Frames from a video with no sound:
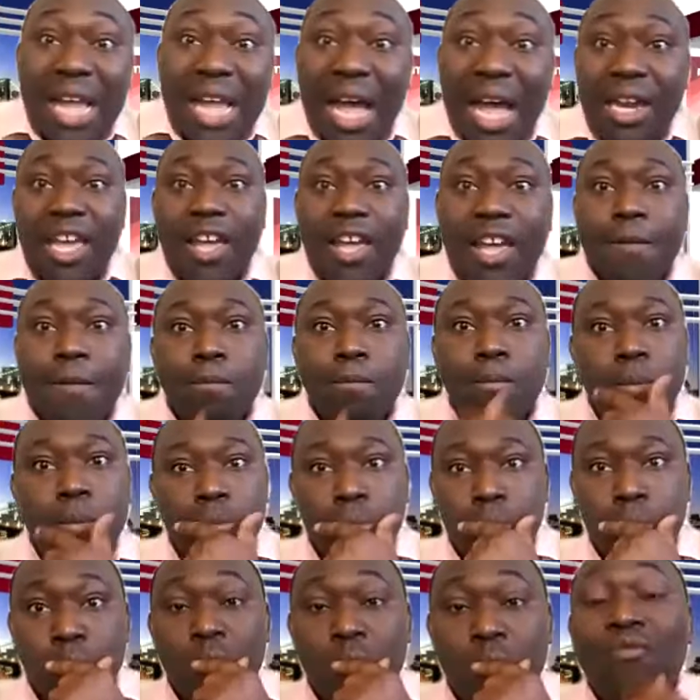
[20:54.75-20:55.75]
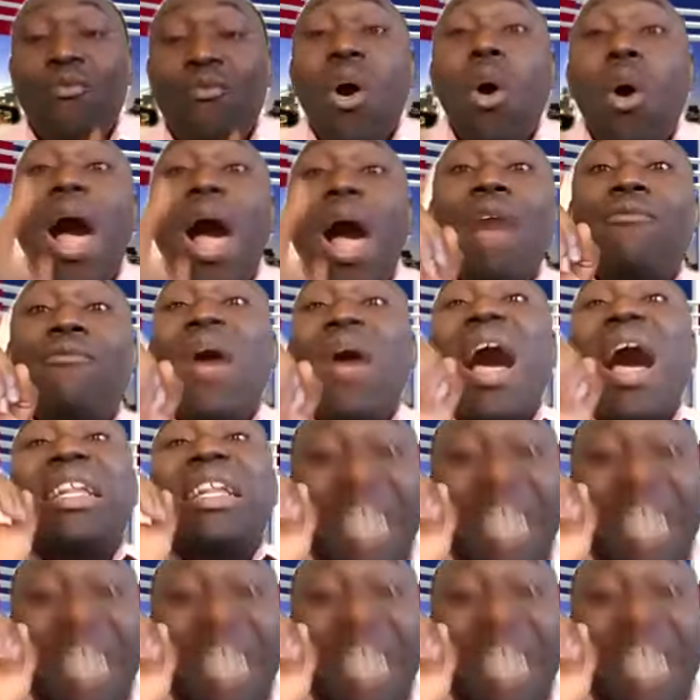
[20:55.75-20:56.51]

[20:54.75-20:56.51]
Daniel. For at